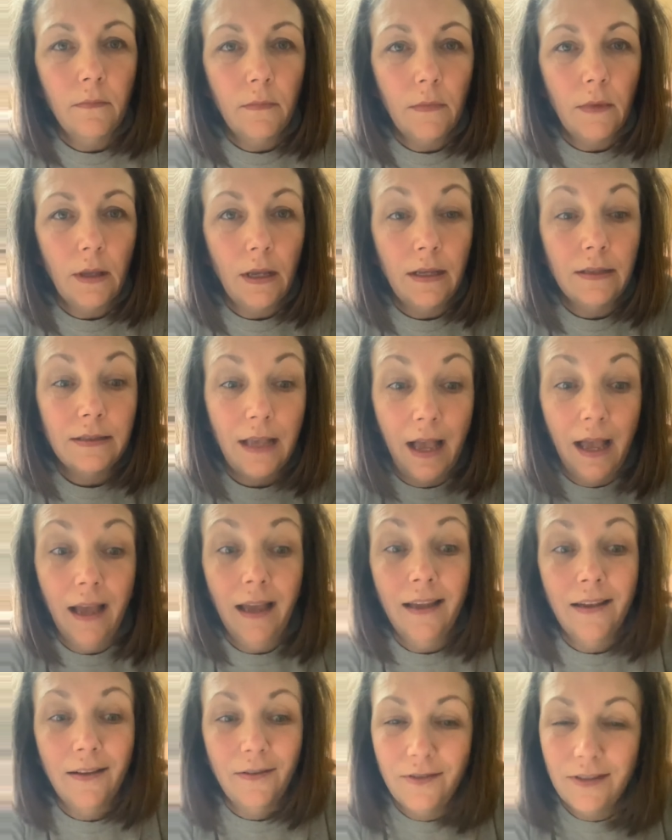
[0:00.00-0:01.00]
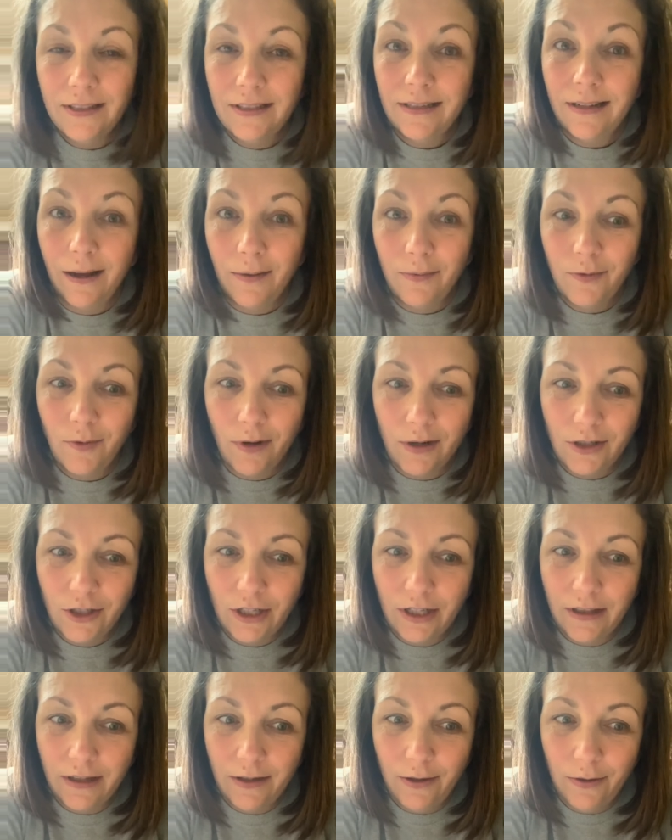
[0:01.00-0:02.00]
Because I have stopped
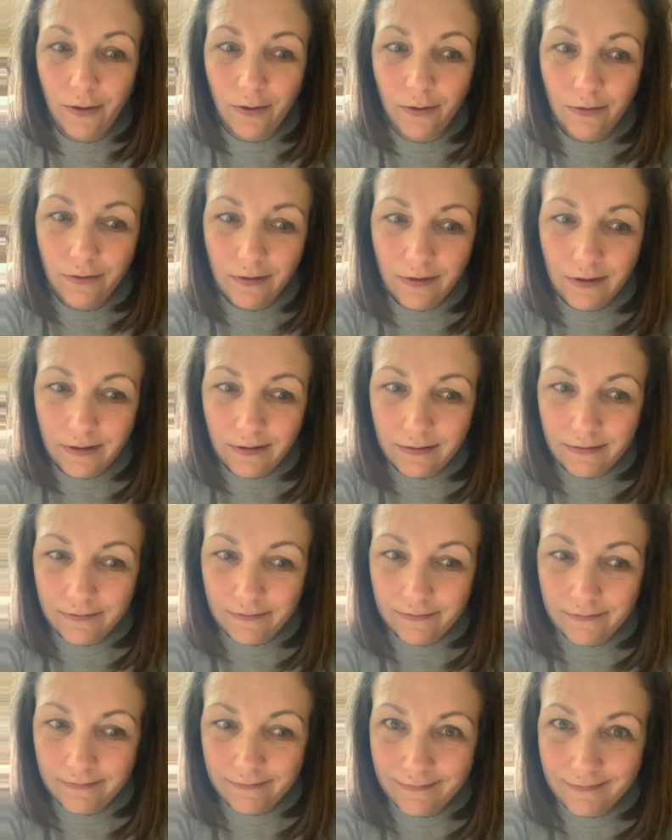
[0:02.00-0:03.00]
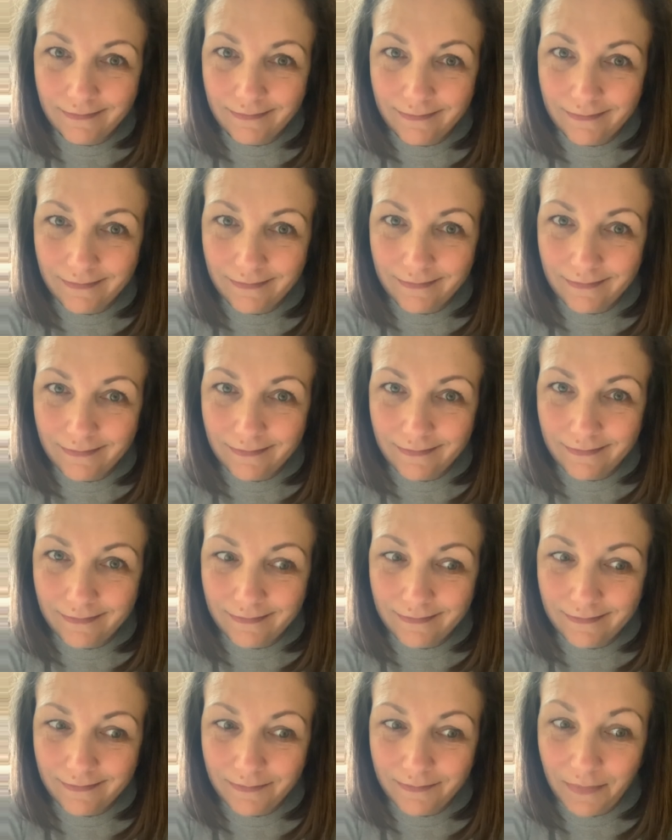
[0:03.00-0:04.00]
watching the news
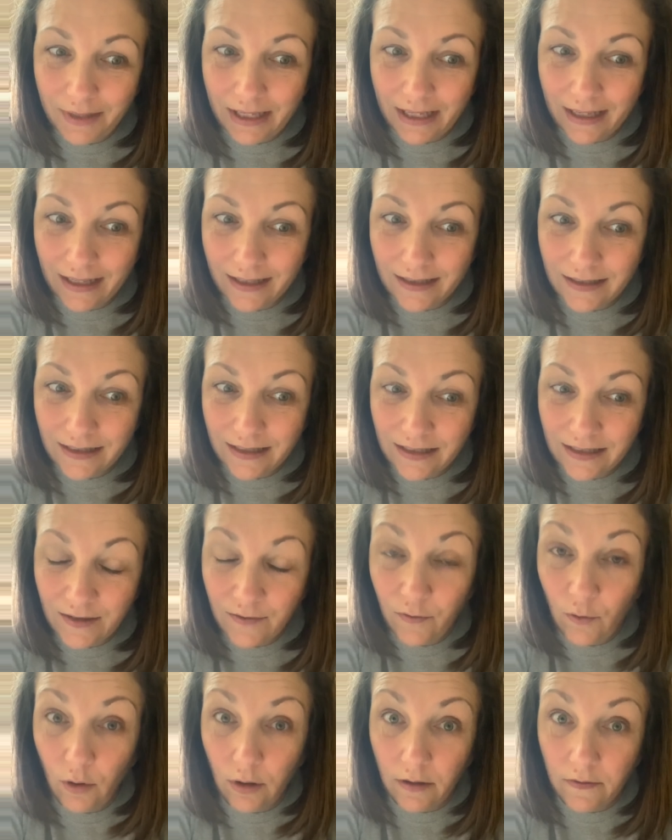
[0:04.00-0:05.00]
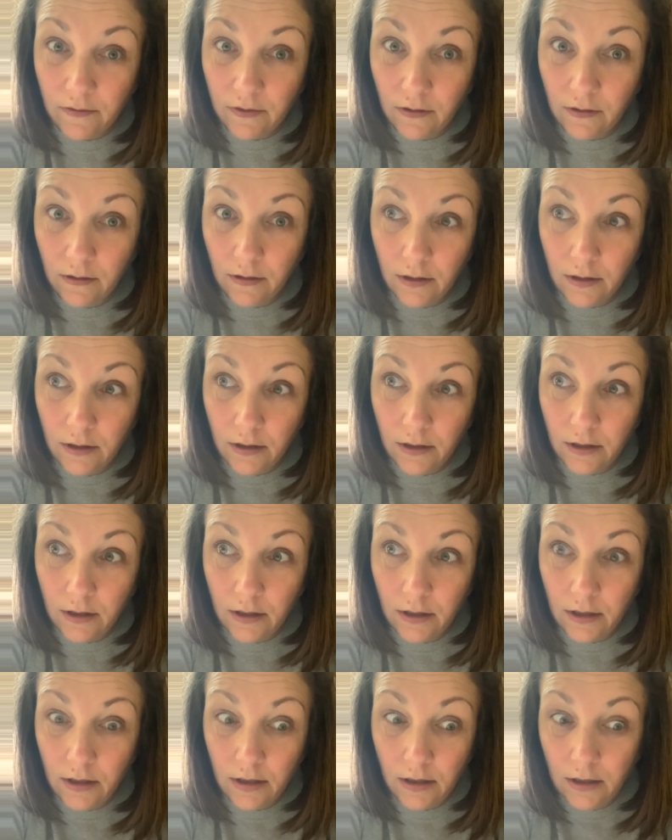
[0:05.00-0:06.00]
because it's full of
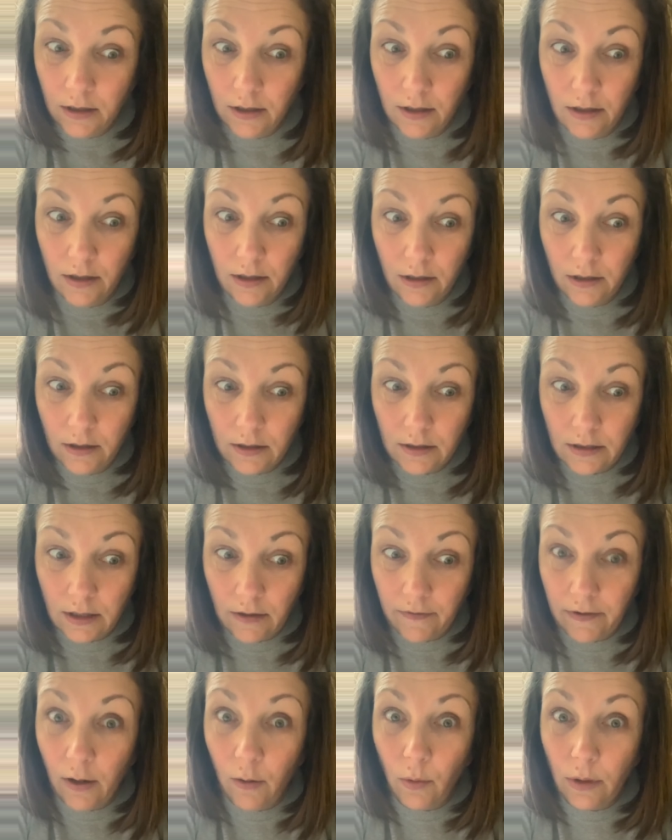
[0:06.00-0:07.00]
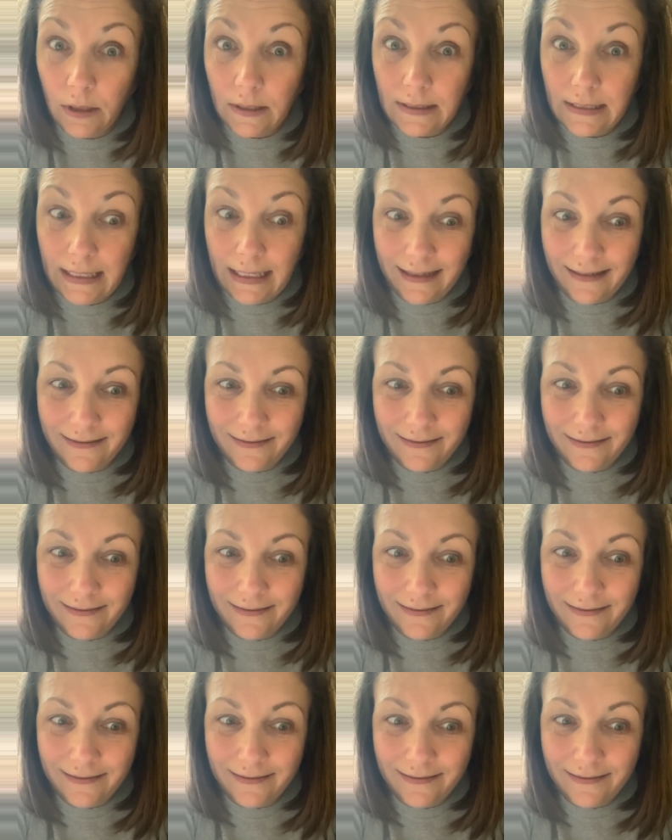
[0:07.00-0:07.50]
stuff I don't want to see.